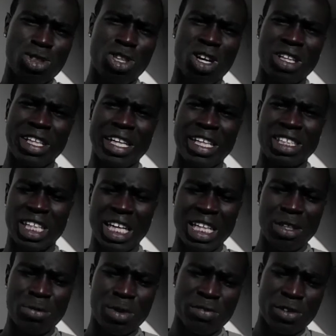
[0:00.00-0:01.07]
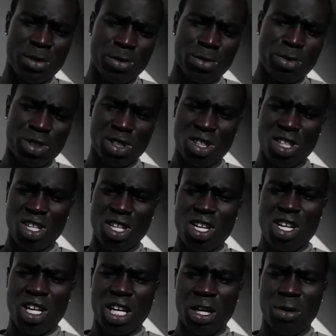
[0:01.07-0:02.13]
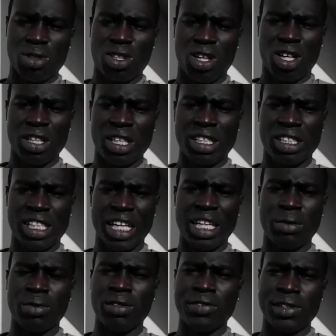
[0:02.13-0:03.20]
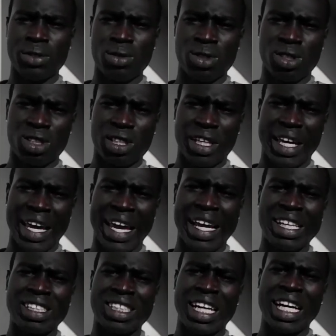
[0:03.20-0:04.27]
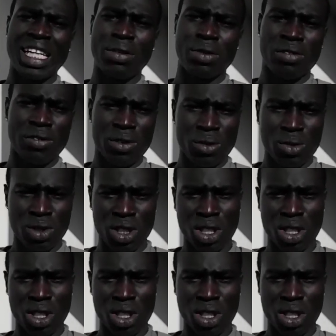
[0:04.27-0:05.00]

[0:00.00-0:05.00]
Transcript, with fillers: called Anxiety Reviews. It was called Anxiety Reviews anxiety reviews,